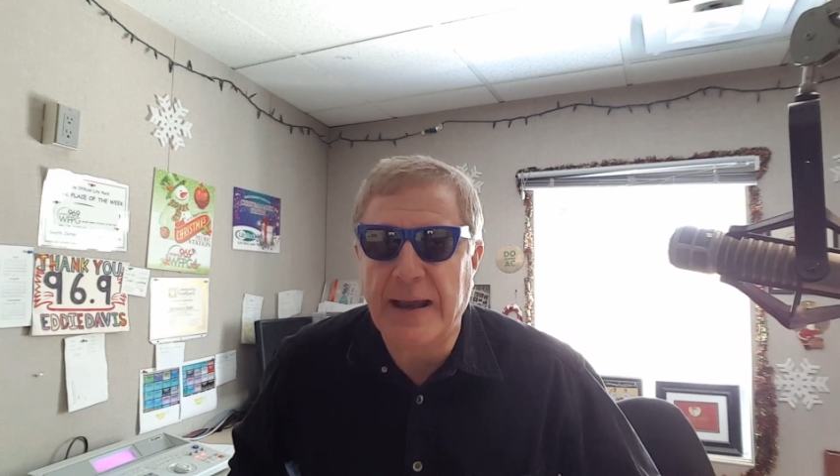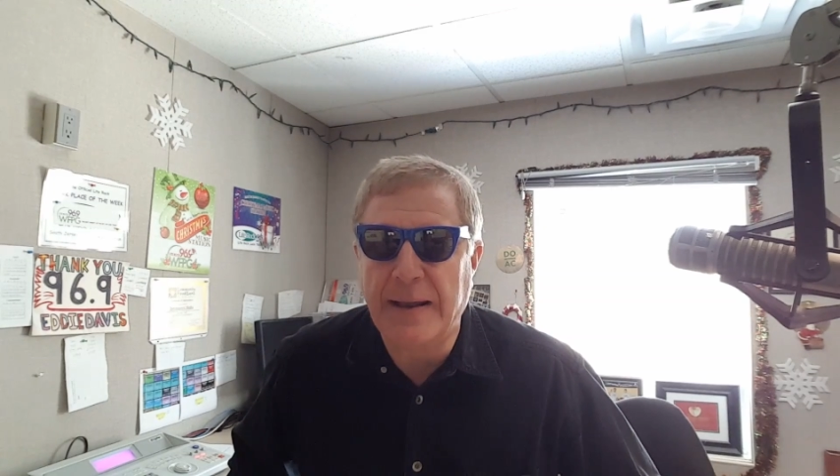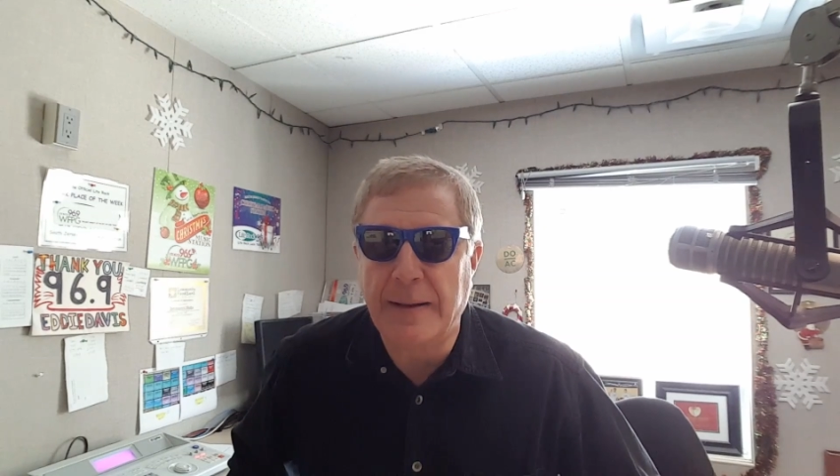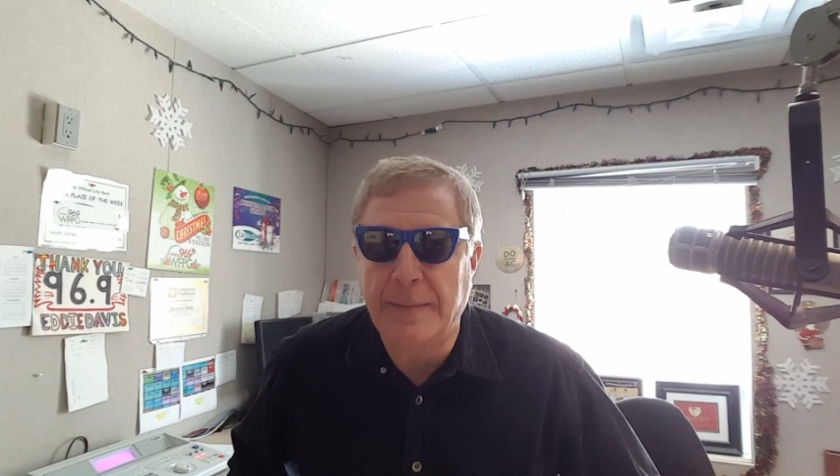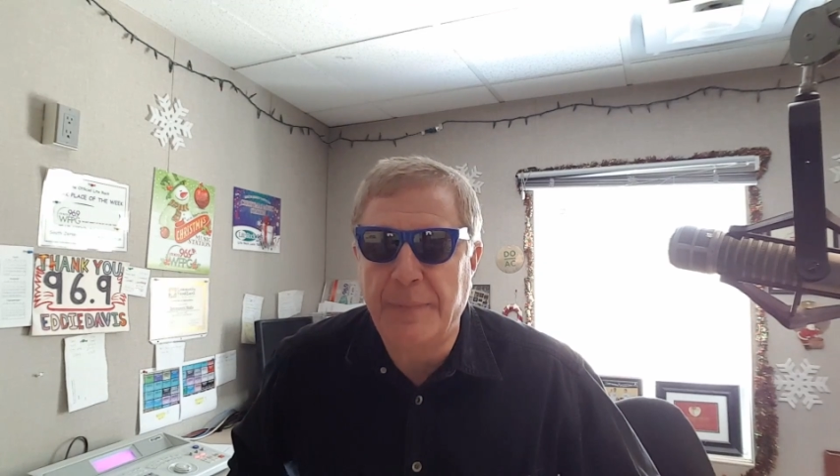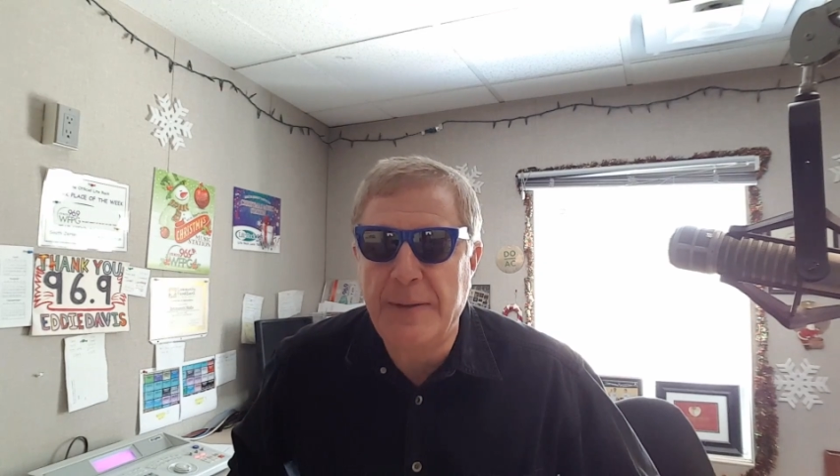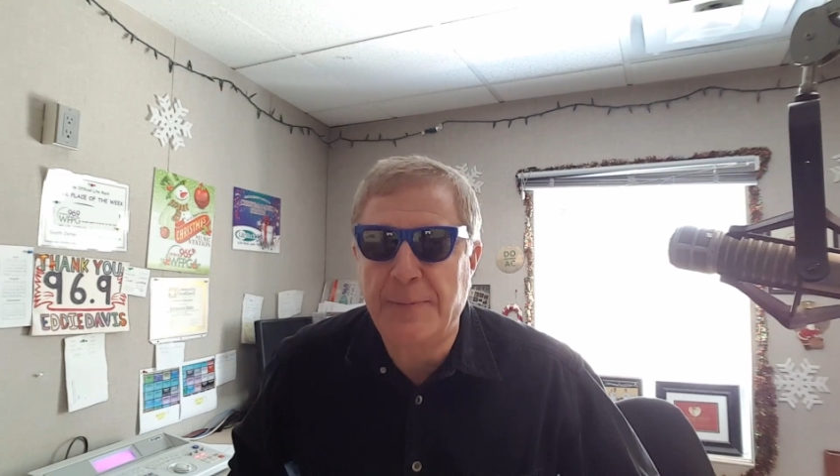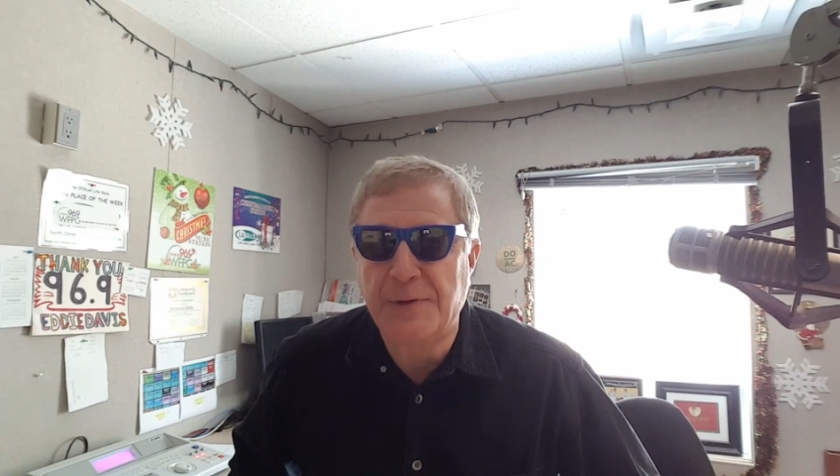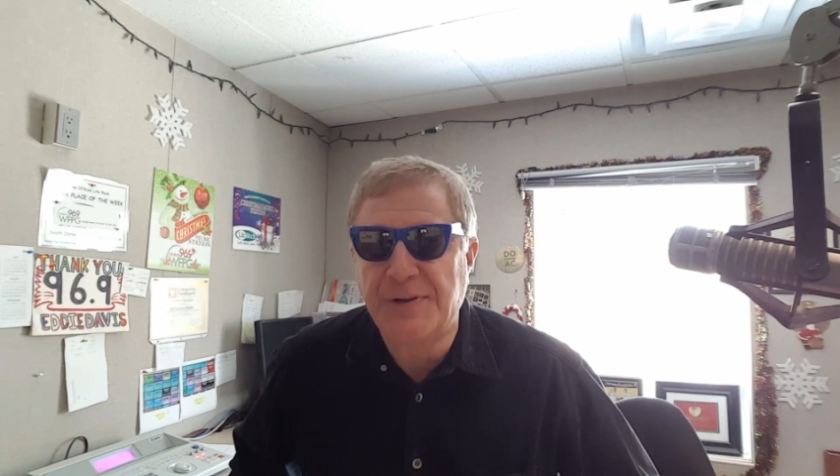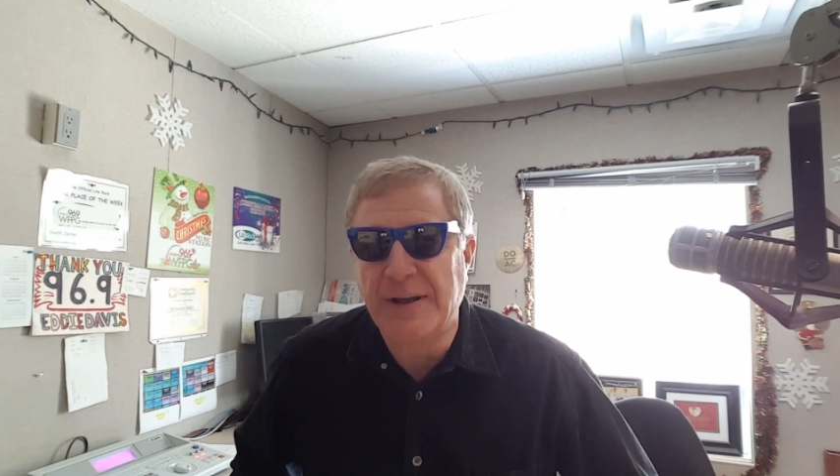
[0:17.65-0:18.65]
and
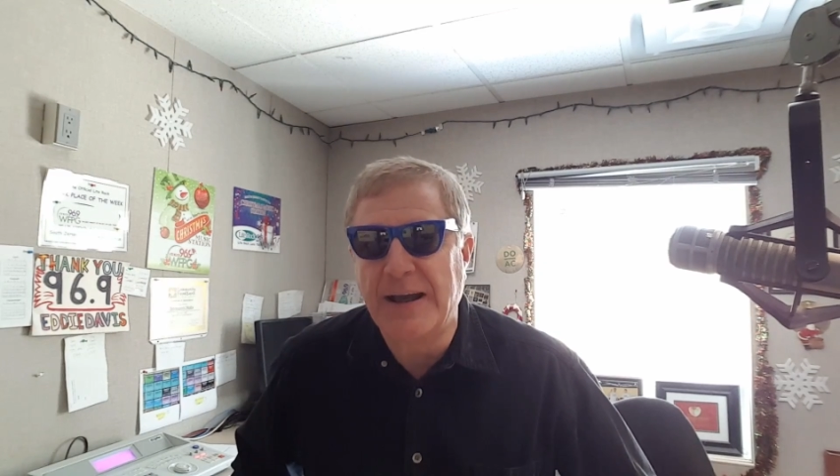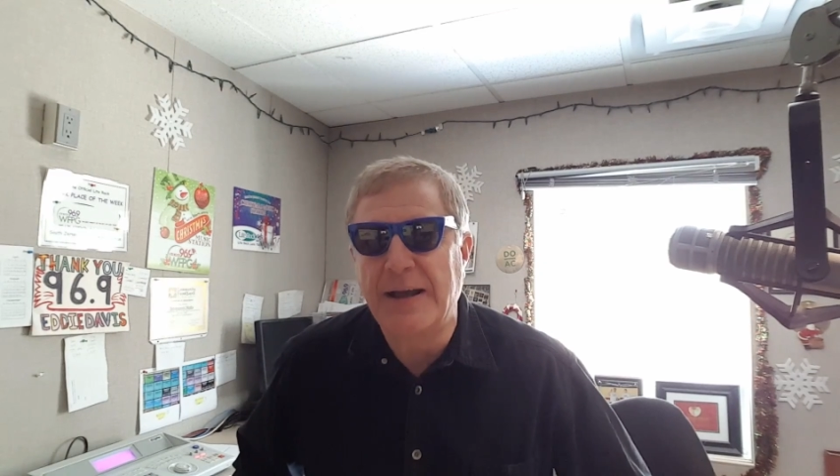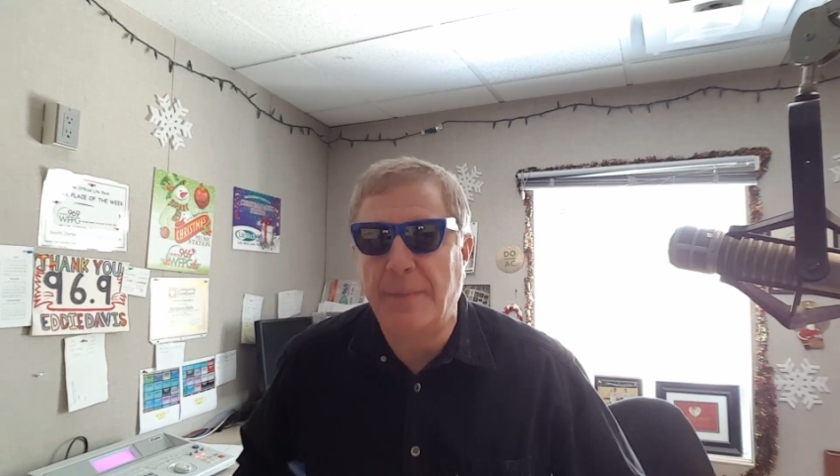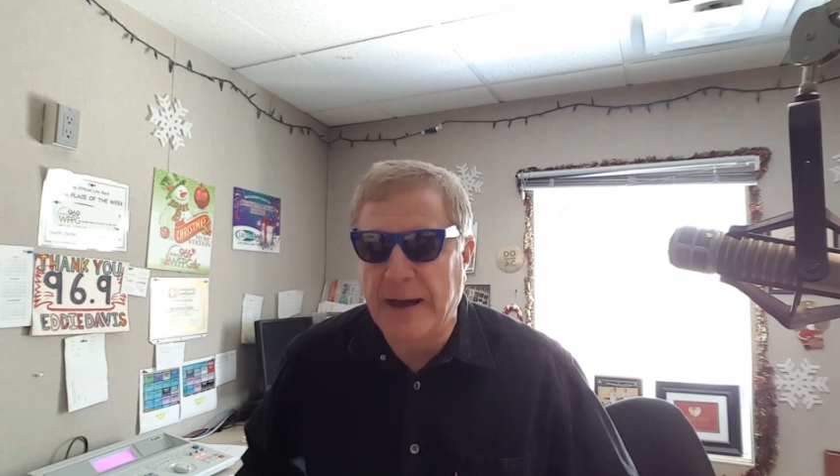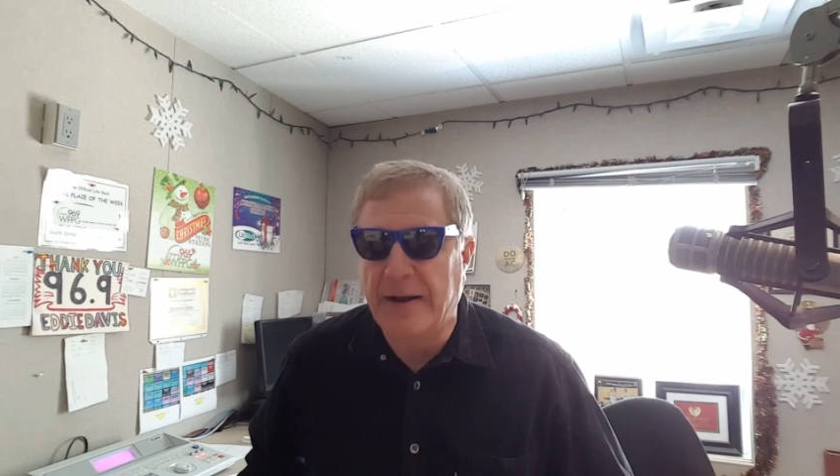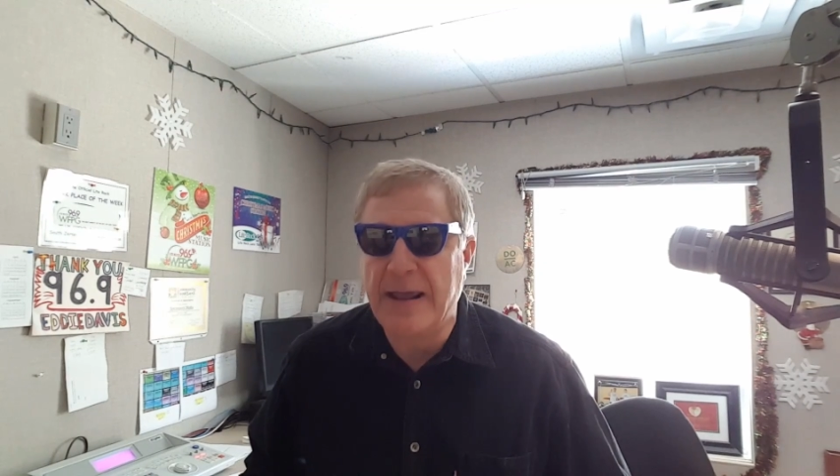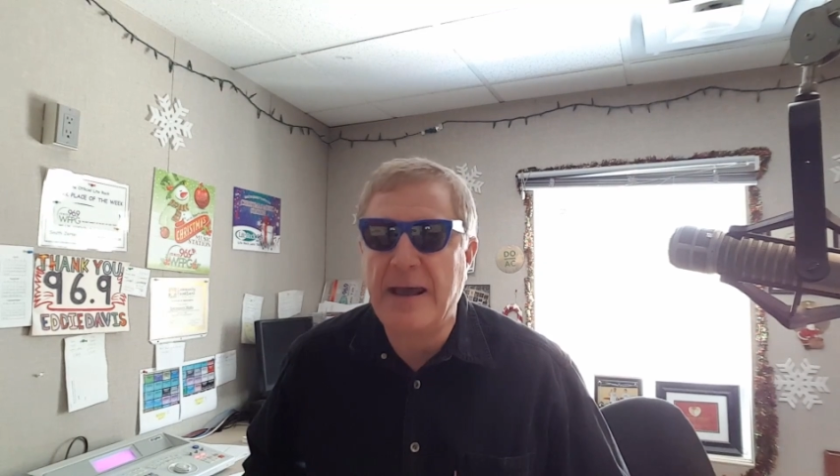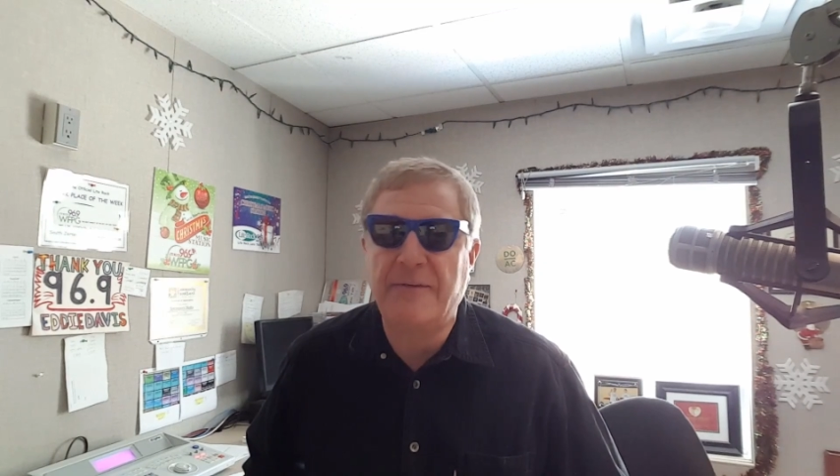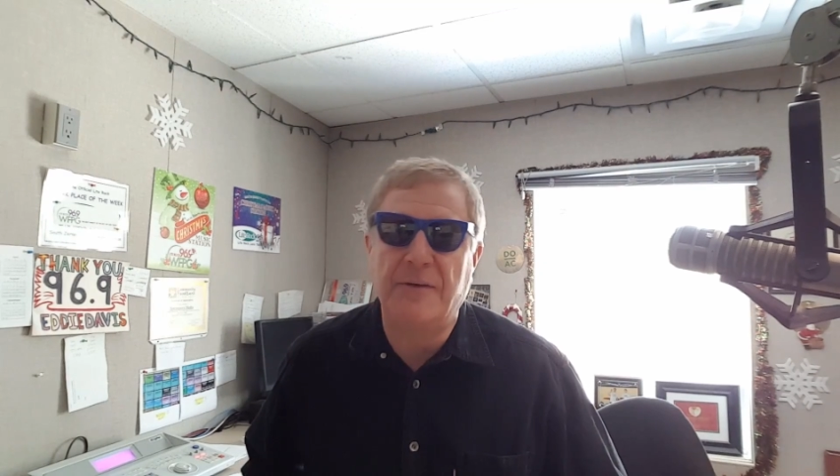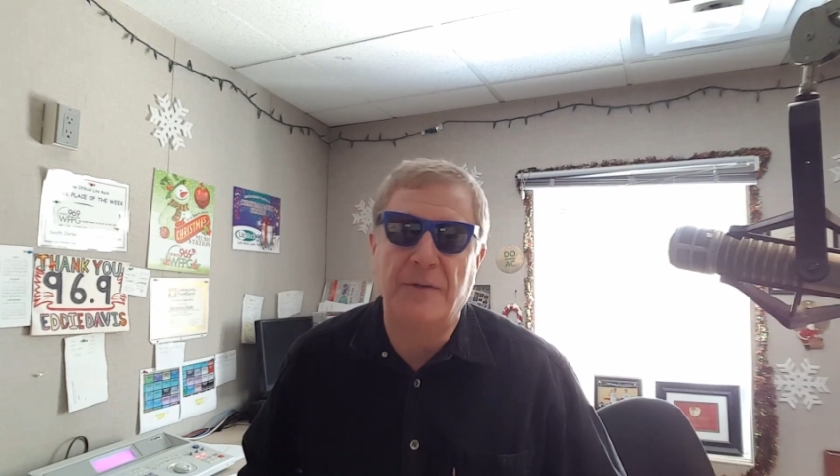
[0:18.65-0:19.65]
people said, about
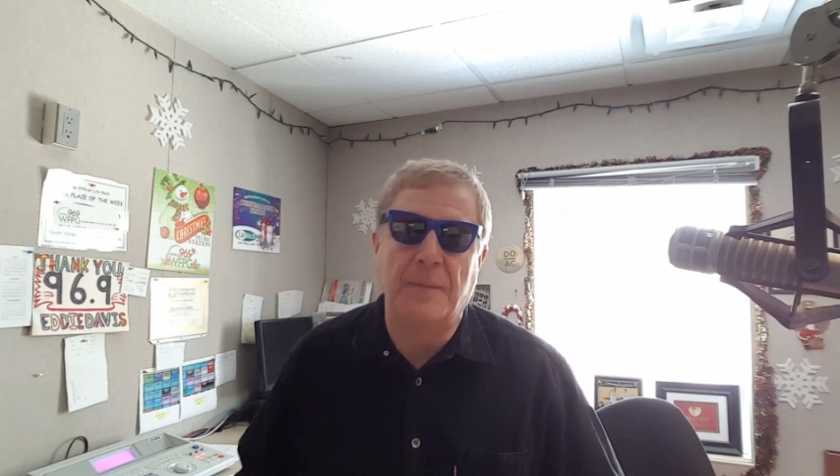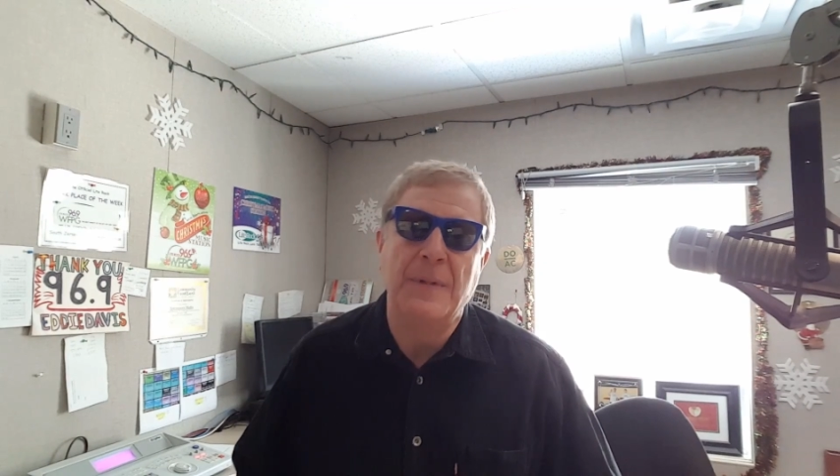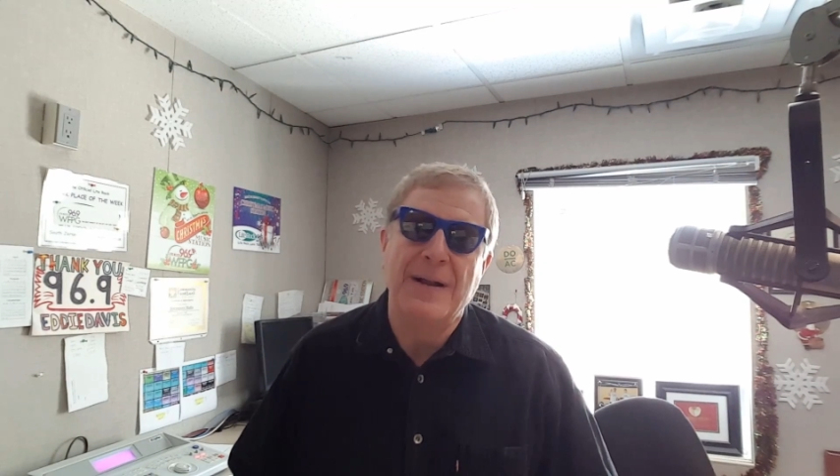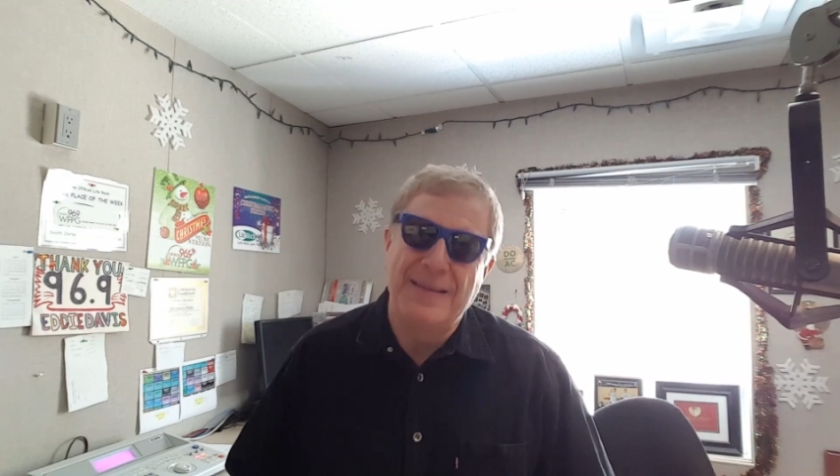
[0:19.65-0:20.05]
half of them,